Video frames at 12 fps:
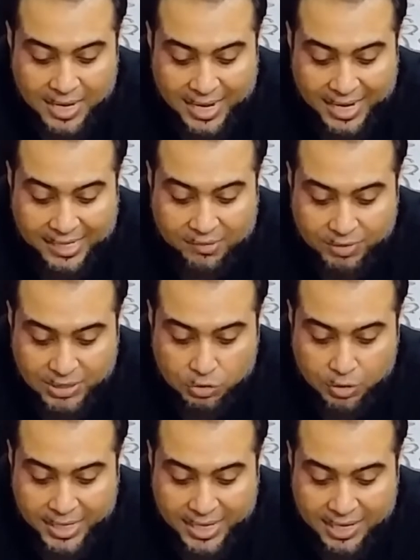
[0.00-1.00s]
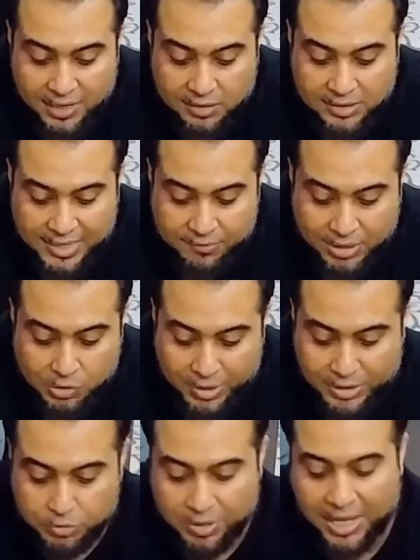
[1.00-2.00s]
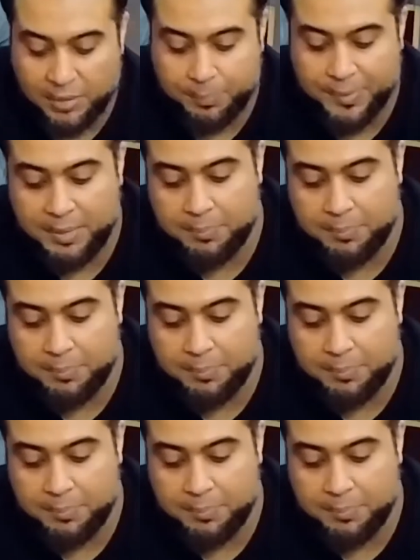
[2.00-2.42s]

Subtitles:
and even though here they were going to help me,